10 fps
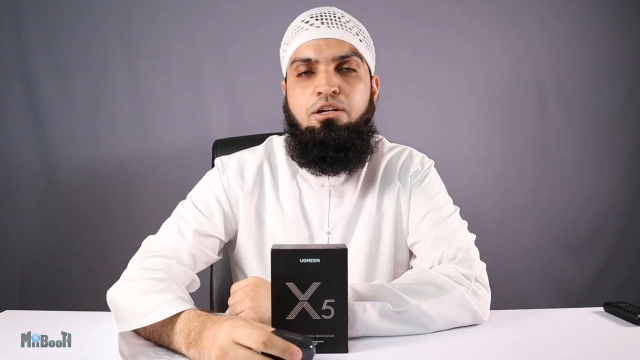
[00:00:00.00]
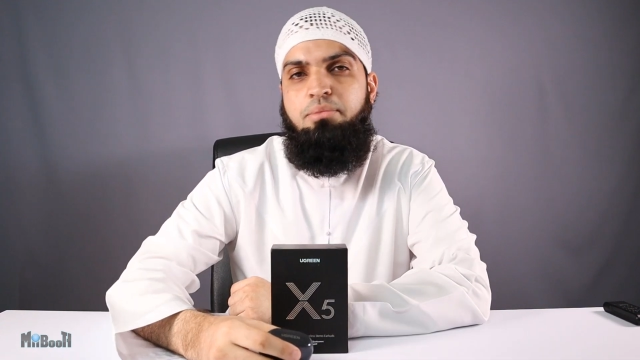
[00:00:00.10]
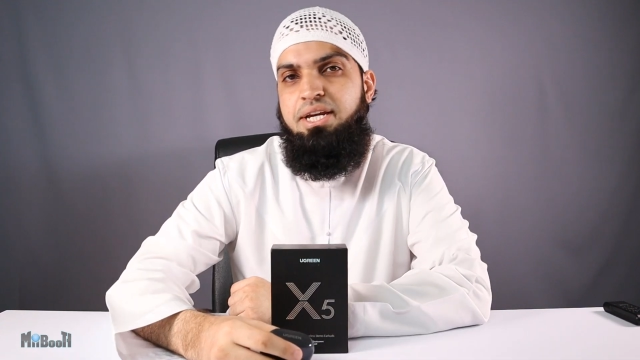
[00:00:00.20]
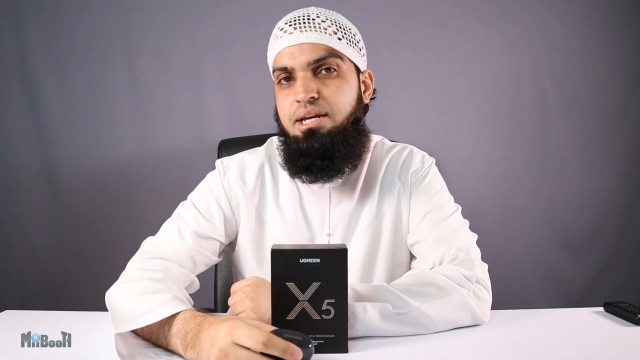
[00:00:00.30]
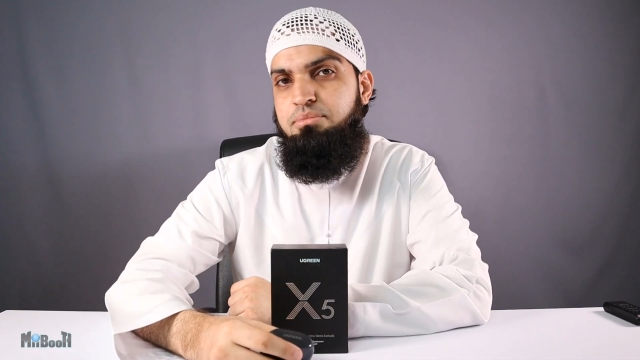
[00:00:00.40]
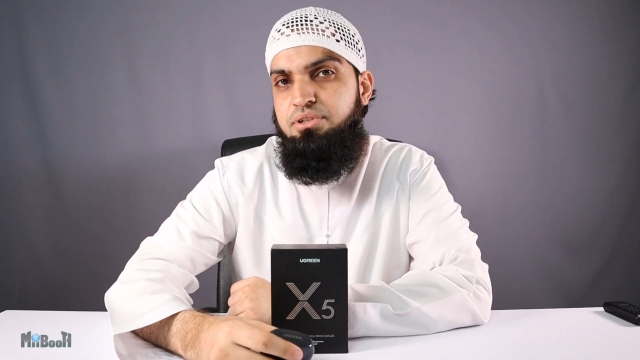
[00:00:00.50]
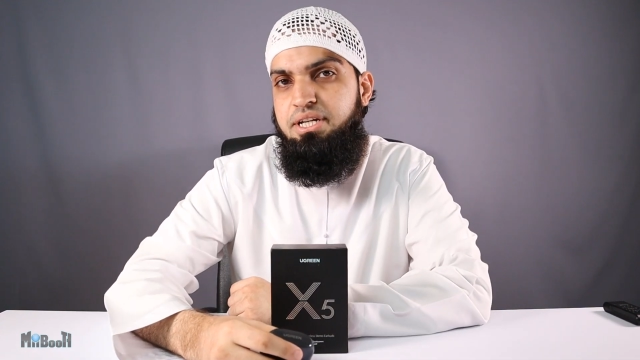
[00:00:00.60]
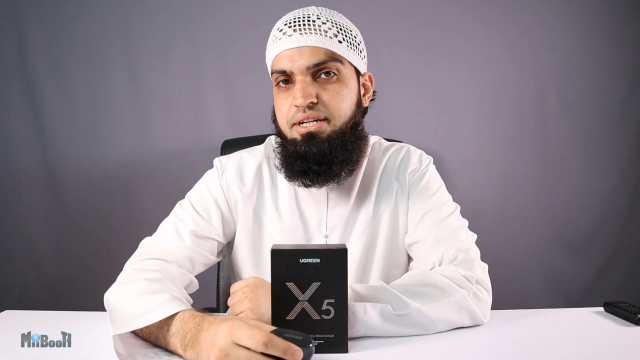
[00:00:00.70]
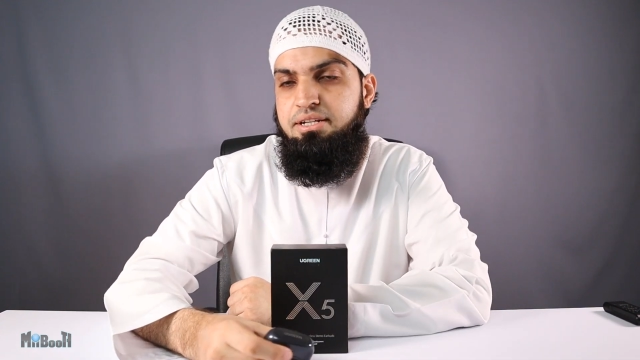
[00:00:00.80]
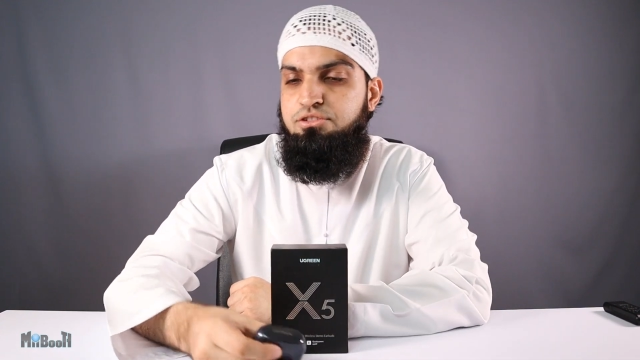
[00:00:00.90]
Now my aim
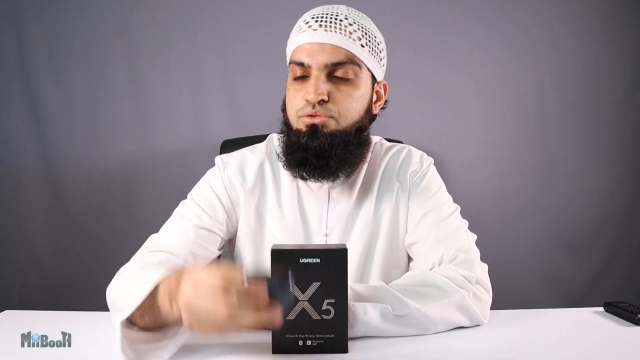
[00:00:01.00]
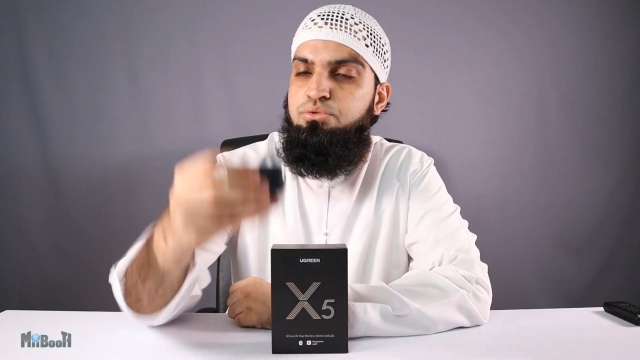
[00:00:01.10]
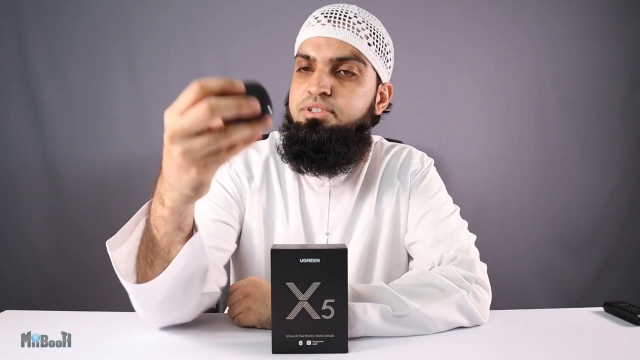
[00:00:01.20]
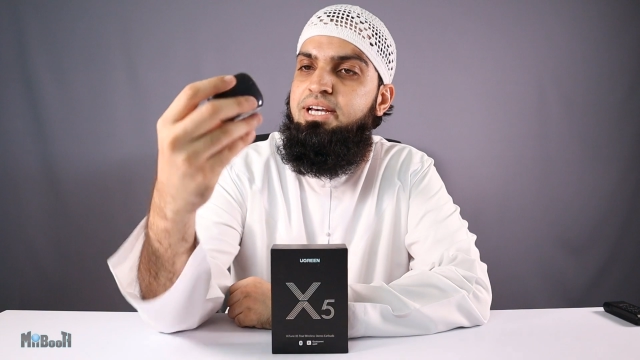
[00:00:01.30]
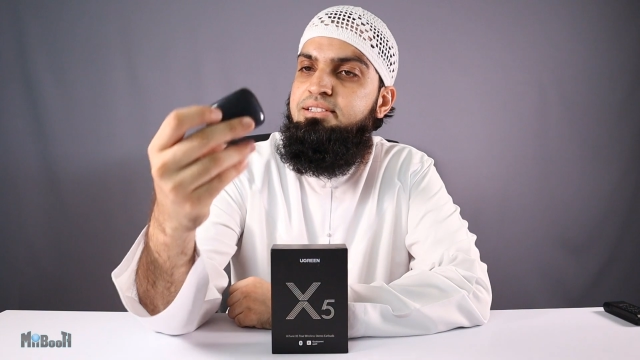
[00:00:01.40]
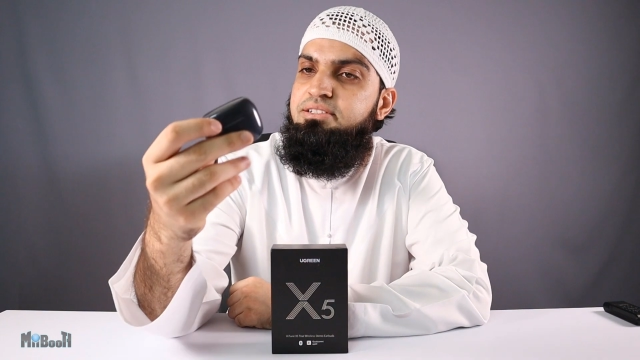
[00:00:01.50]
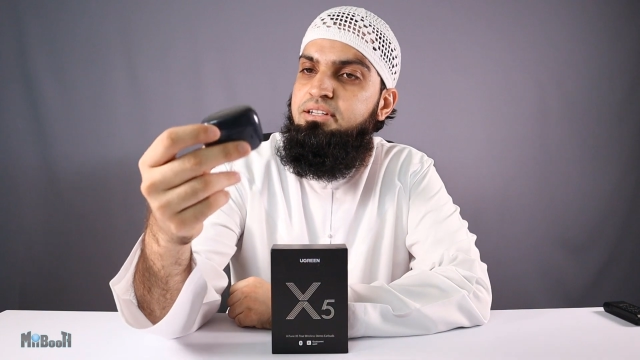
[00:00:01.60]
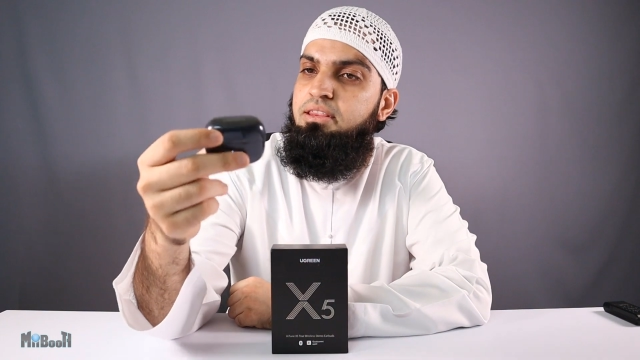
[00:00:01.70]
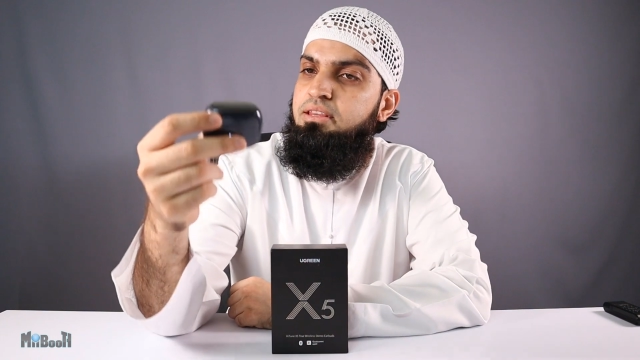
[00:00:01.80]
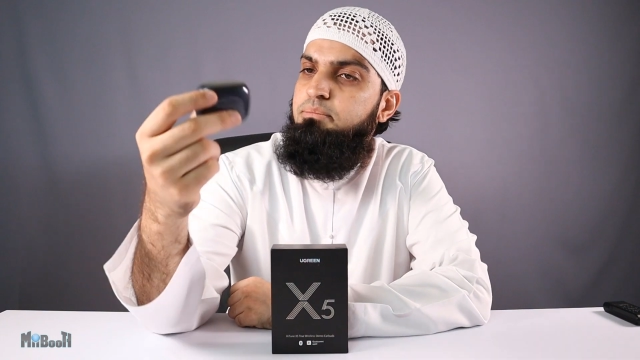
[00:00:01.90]
today is to test
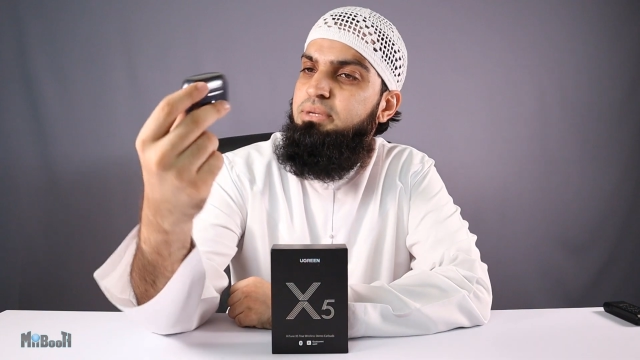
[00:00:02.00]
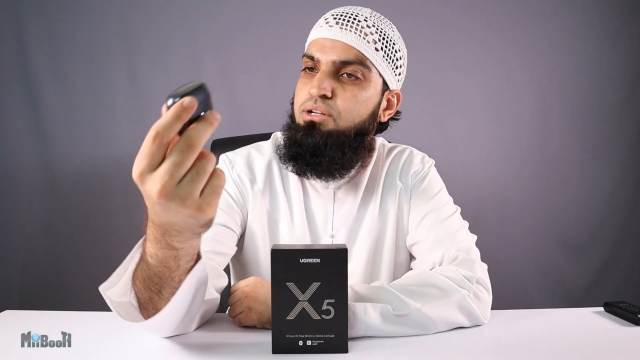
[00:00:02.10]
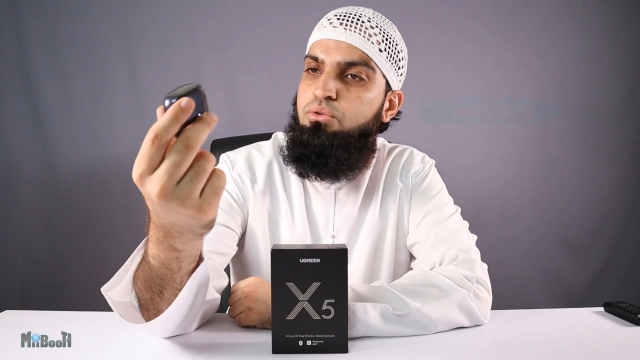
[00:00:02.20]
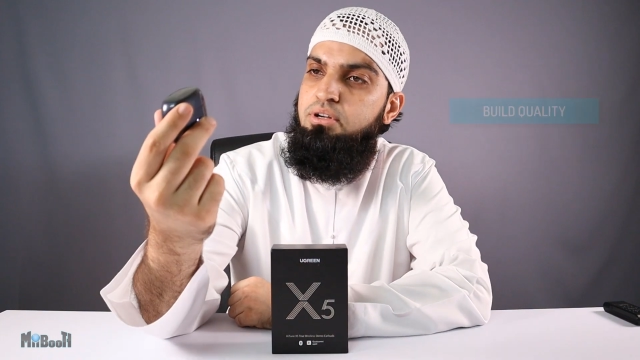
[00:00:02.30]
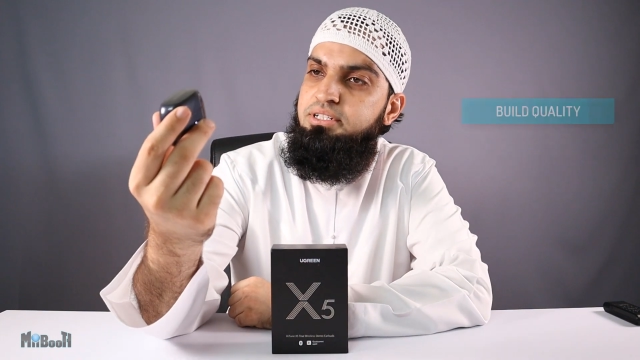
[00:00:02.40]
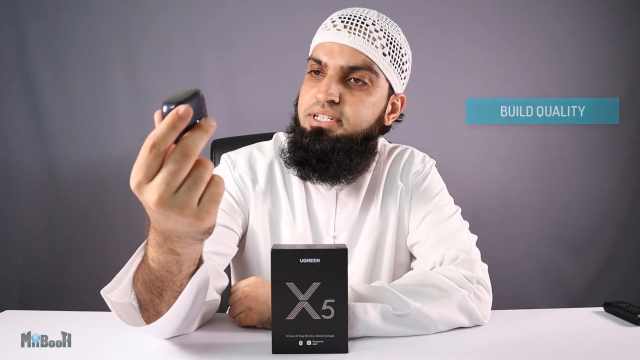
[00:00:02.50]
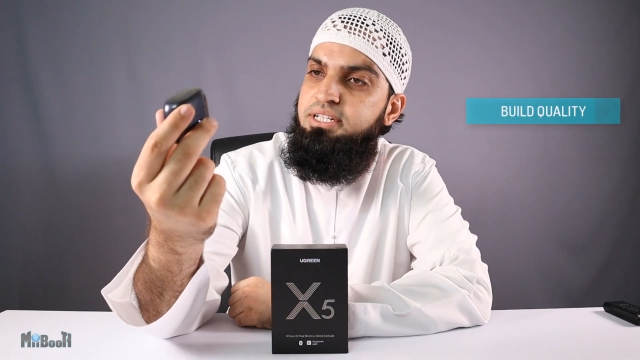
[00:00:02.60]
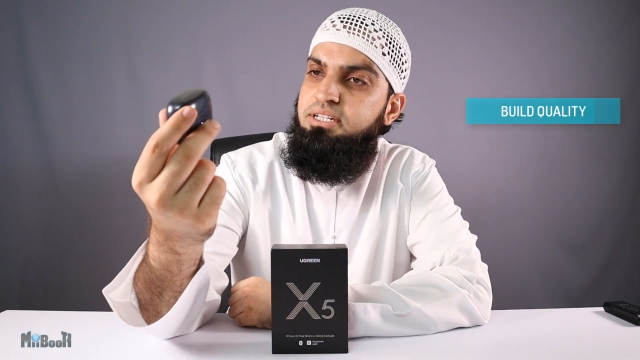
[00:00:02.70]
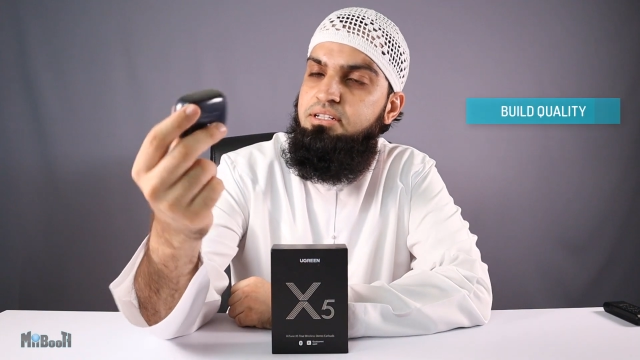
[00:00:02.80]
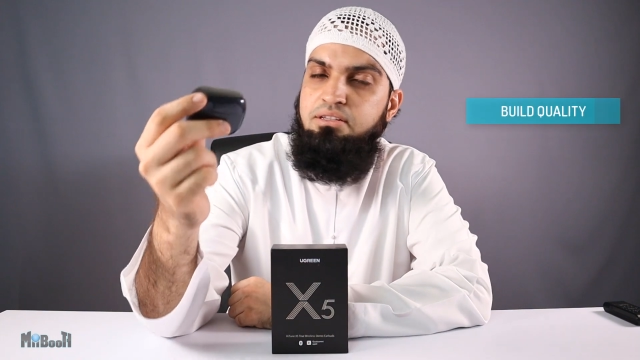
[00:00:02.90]
the build
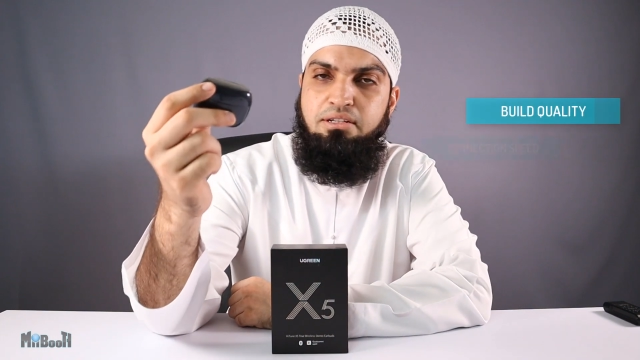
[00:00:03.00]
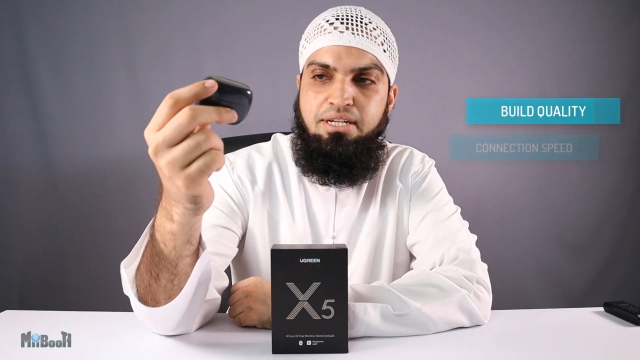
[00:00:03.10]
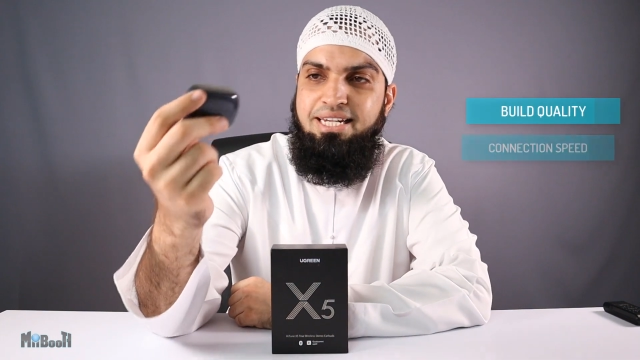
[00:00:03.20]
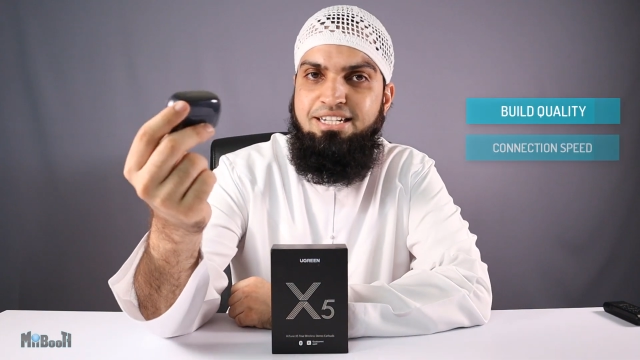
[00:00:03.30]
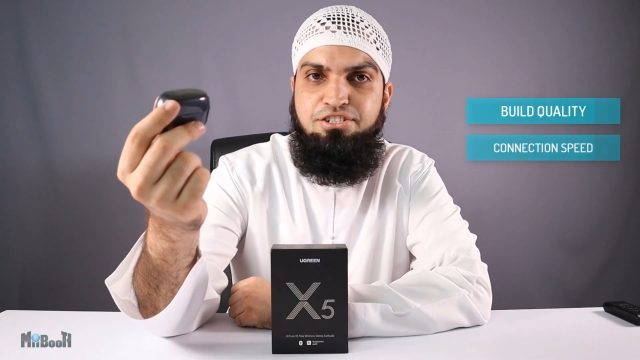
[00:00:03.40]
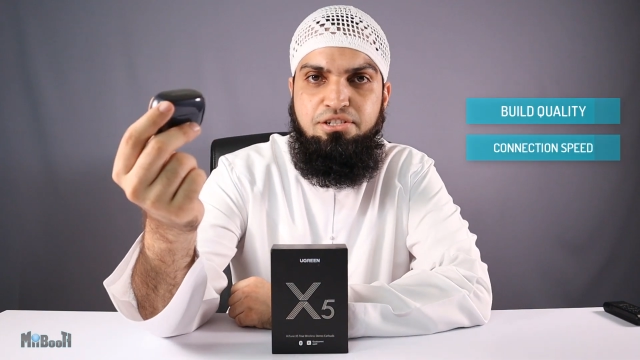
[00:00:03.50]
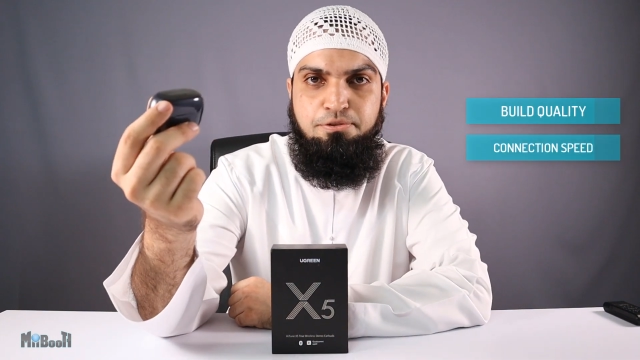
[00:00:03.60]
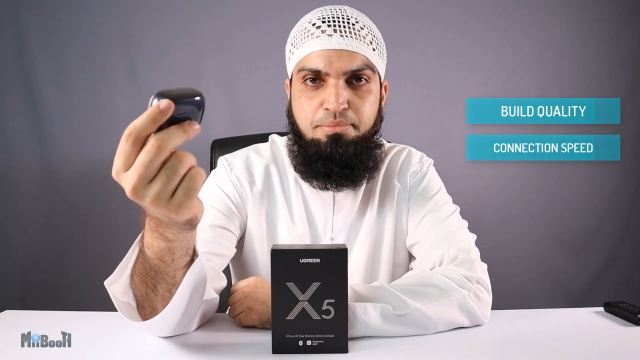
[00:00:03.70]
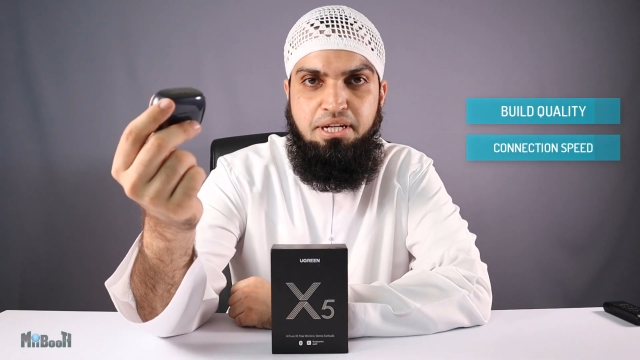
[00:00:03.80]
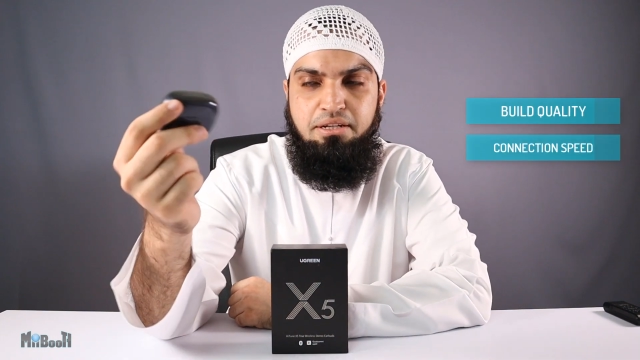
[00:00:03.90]
quality, the connection
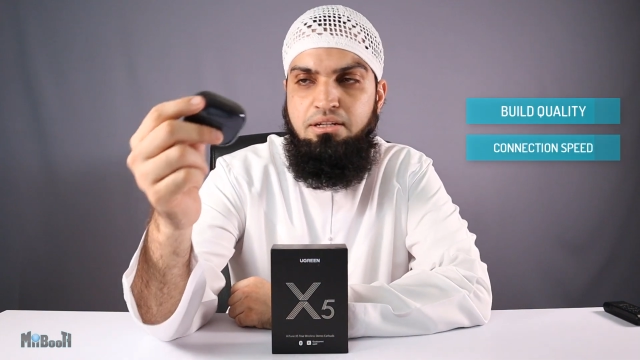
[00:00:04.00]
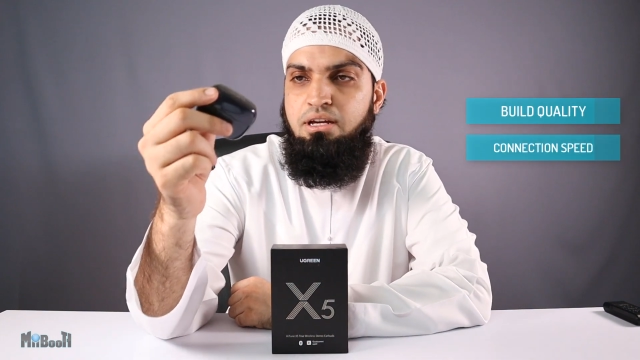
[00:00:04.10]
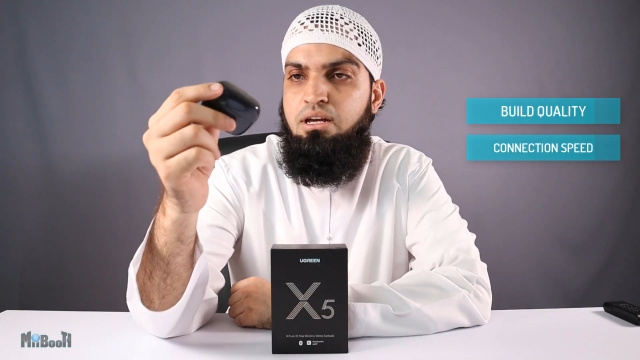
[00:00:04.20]
speed,